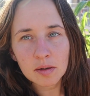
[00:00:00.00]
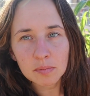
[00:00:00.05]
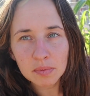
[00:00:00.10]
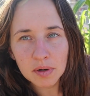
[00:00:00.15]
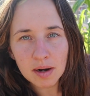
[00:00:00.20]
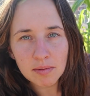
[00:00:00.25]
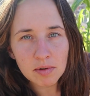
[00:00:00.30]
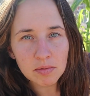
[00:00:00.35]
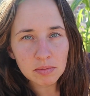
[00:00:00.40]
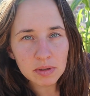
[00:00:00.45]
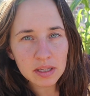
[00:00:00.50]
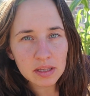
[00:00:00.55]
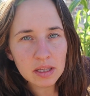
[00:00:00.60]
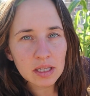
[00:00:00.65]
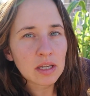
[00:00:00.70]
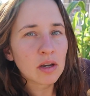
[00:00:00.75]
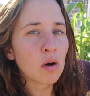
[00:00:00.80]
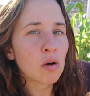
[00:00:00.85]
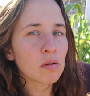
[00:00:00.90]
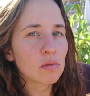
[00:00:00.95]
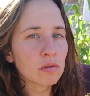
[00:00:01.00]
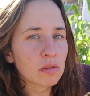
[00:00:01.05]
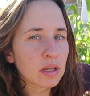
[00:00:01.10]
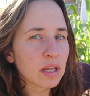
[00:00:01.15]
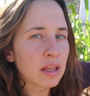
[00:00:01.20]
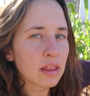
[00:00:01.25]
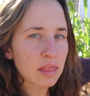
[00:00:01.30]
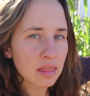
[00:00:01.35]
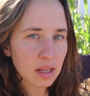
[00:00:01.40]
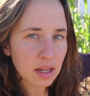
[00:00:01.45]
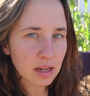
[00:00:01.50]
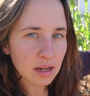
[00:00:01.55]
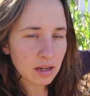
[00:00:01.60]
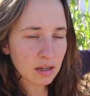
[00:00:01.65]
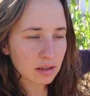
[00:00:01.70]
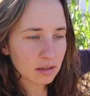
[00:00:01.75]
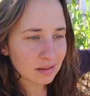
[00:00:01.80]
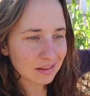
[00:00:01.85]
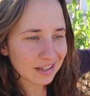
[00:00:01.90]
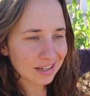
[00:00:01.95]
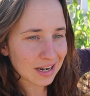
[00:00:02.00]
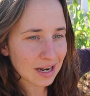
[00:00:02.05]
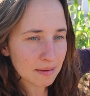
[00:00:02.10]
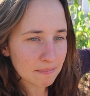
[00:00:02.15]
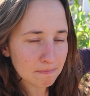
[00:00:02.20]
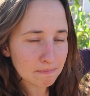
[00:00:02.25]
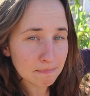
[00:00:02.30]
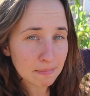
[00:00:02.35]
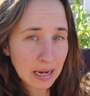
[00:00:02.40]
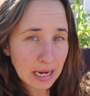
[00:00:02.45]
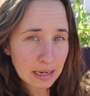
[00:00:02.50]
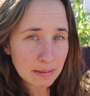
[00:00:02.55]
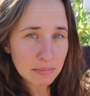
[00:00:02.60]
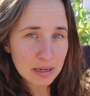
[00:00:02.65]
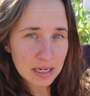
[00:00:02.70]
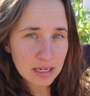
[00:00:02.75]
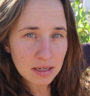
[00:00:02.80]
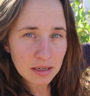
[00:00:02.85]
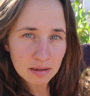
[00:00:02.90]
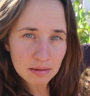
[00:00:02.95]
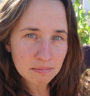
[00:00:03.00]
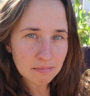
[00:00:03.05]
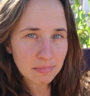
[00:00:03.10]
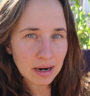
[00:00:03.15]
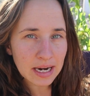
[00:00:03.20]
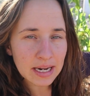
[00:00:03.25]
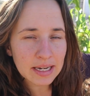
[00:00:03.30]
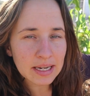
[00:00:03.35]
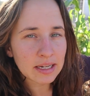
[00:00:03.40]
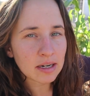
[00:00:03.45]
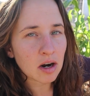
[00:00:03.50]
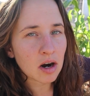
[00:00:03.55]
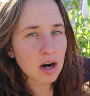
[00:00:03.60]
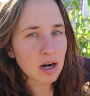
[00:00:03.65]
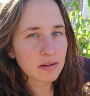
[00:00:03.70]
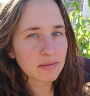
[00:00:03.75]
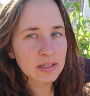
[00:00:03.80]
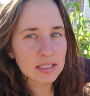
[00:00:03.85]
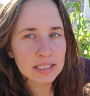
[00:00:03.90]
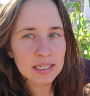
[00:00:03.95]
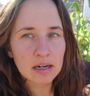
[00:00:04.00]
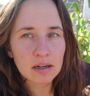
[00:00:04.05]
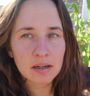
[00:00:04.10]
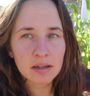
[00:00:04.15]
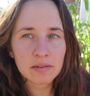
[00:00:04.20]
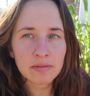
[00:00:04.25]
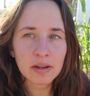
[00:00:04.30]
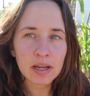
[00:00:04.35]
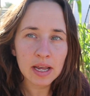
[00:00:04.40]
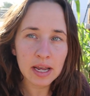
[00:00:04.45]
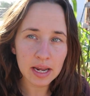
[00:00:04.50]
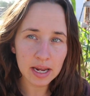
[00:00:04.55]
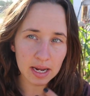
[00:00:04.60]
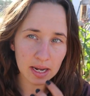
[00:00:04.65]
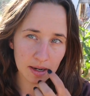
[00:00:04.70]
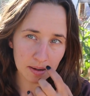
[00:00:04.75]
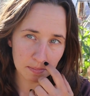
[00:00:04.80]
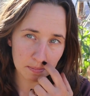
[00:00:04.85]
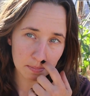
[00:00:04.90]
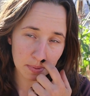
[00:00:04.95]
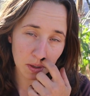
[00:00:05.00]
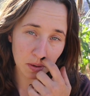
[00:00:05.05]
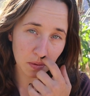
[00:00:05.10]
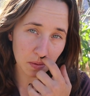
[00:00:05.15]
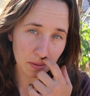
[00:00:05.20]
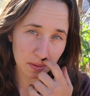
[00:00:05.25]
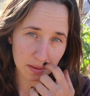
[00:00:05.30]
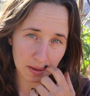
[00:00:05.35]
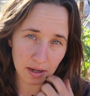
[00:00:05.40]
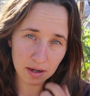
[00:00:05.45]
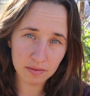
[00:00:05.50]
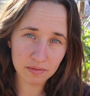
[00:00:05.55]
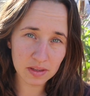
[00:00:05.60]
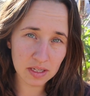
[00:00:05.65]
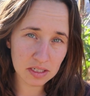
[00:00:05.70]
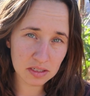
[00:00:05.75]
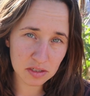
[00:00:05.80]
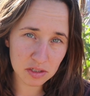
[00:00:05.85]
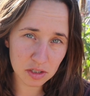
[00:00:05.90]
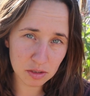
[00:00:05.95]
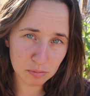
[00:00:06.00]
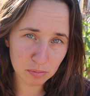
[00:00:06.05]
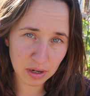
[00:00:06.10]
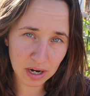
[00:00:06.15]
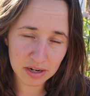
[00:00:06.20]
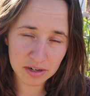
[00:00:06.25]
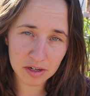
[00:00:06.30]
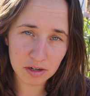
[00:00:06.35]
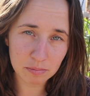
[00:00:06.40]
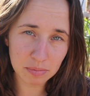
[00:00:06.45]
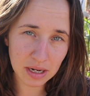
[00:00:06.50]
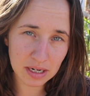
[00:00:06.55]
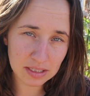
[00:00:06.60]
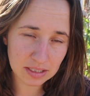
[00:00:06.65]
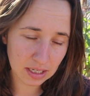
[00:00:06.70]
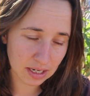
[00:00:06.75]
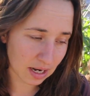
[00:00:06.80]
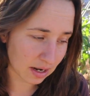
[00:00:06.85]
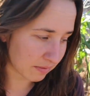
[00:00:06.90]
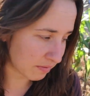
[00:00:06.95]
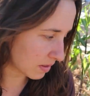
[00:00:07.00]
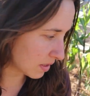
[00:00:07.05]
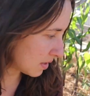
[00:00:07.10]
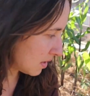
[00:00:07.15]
are probably the only thing that I maybe might get a harvest out of in both of these 2 brand new beds I have